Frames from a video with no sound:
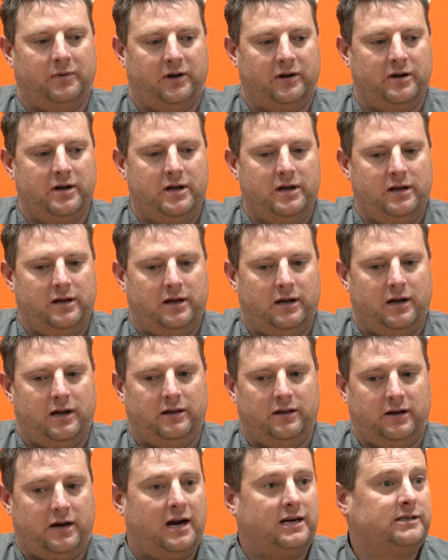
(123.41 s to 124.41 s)
But
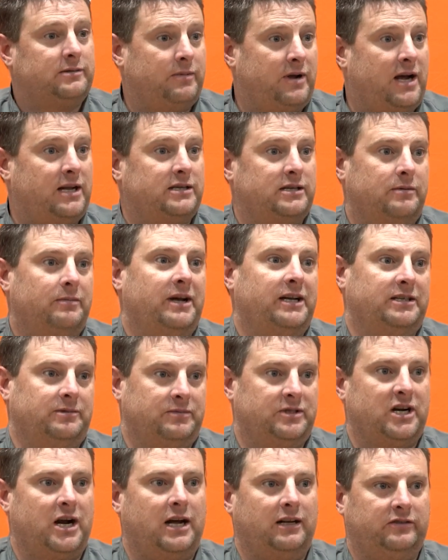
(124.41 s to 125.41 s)
and then you got some guys who can make
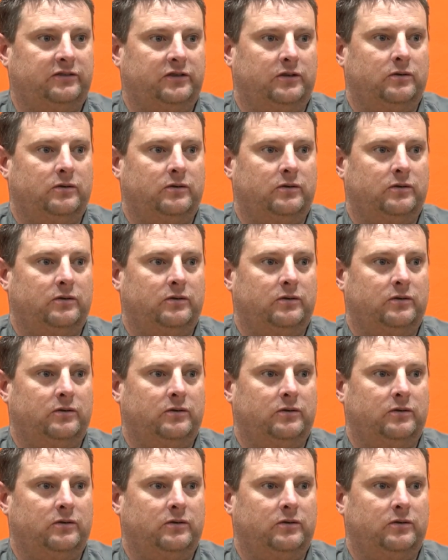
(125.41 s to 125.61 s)
some shots.